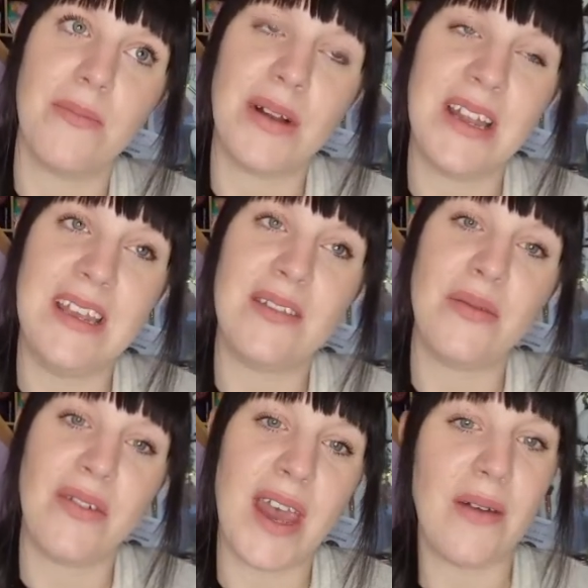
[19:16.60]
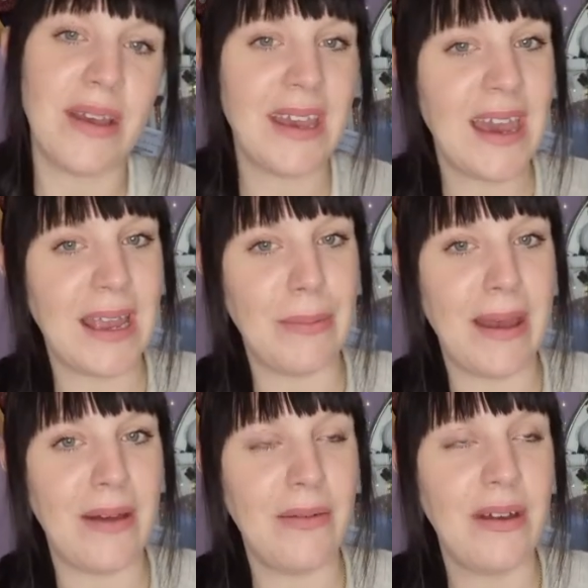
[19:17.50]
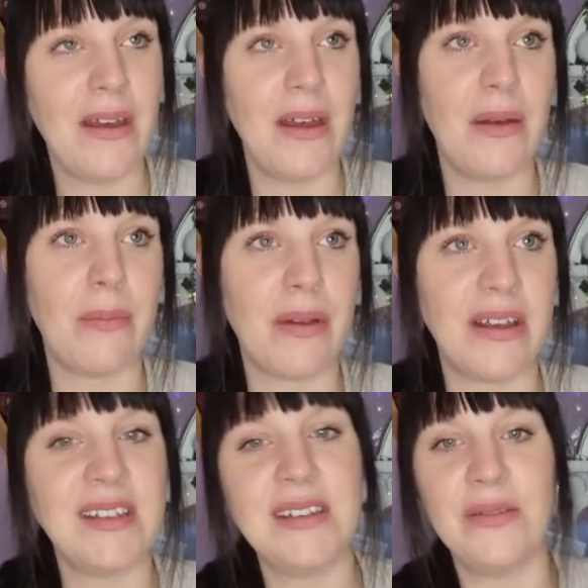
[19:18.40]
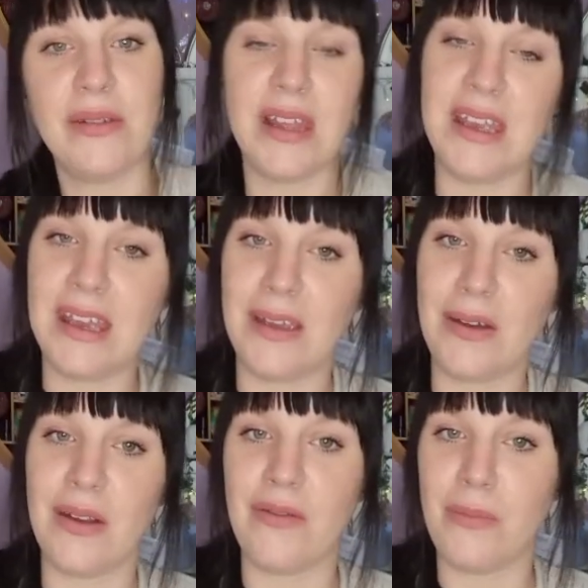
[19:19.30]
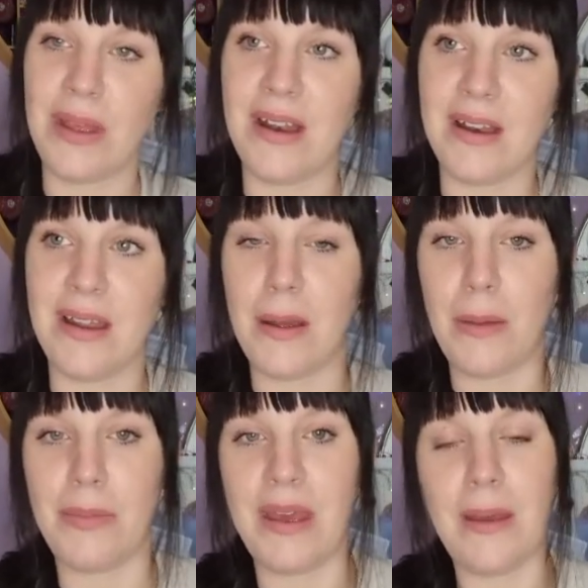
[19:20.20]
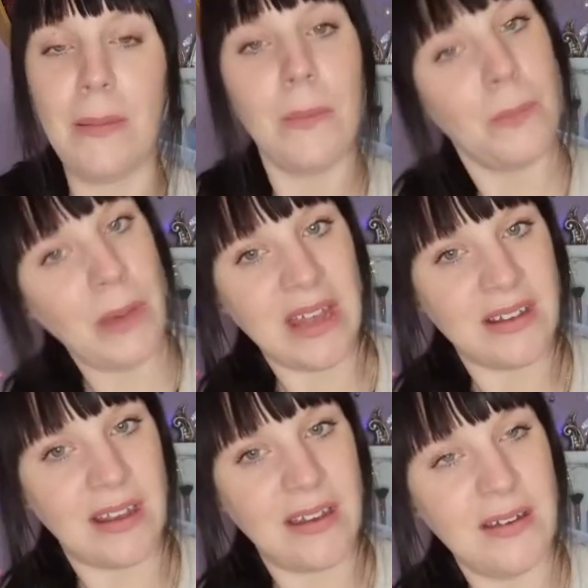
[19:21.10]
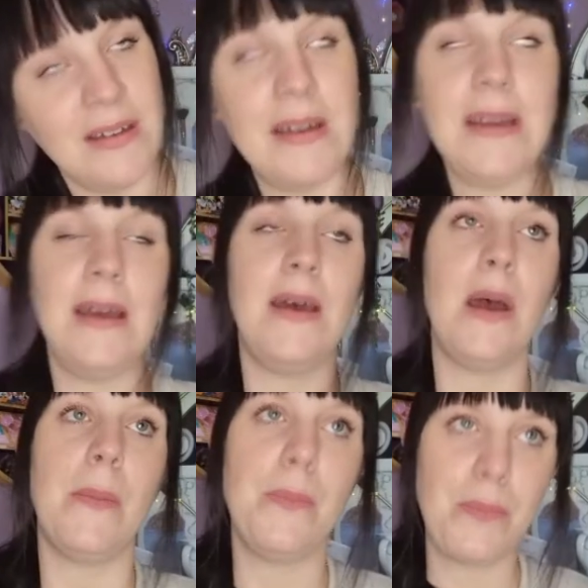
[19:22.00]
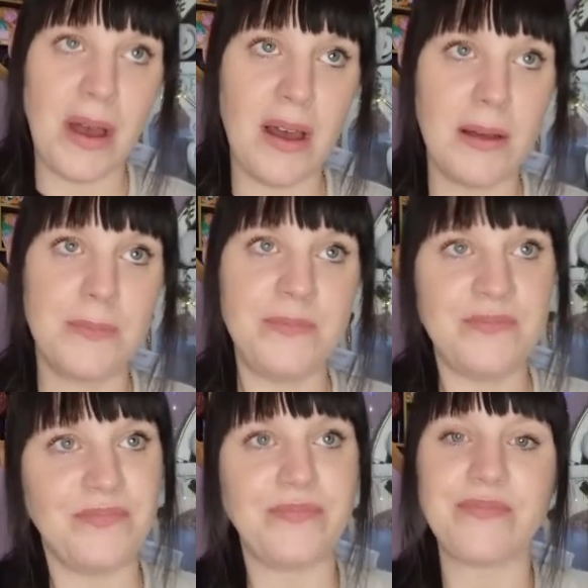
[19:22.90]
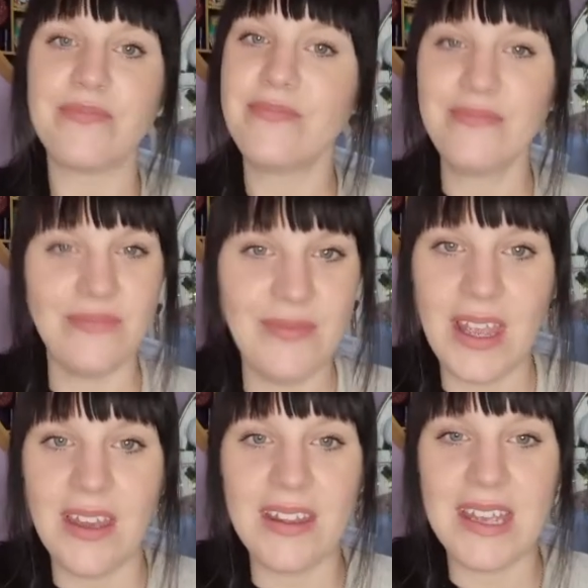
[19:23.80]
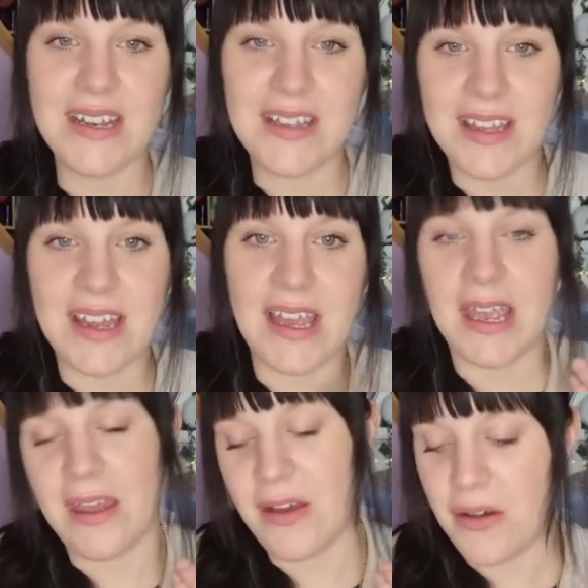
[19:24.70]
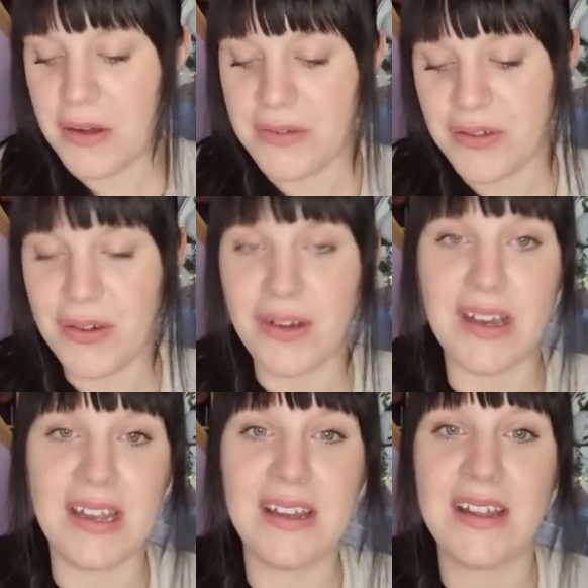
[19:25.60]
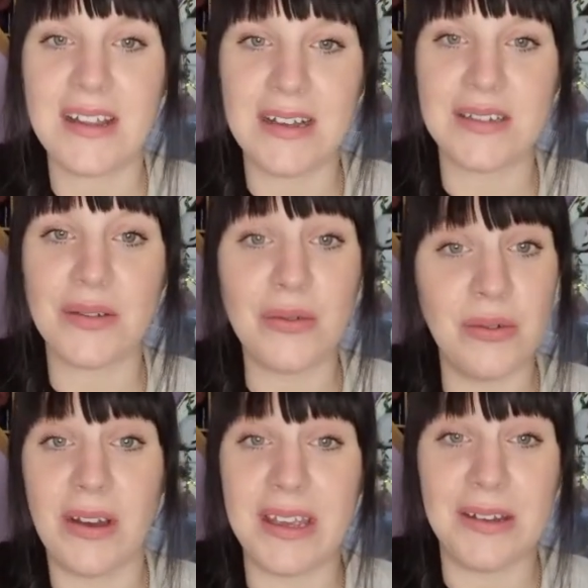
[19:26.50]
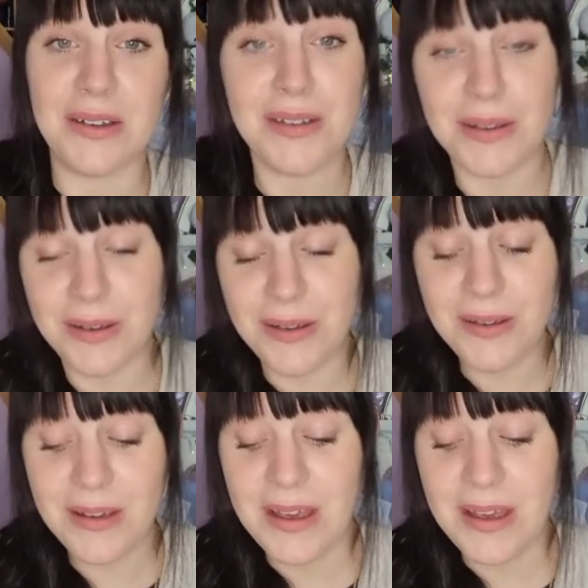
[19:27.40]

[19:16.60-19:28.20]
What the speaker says: pleased with how it came out, but I still think it could have been a bit better. But at the end of the day, I've tried, that's all I can do.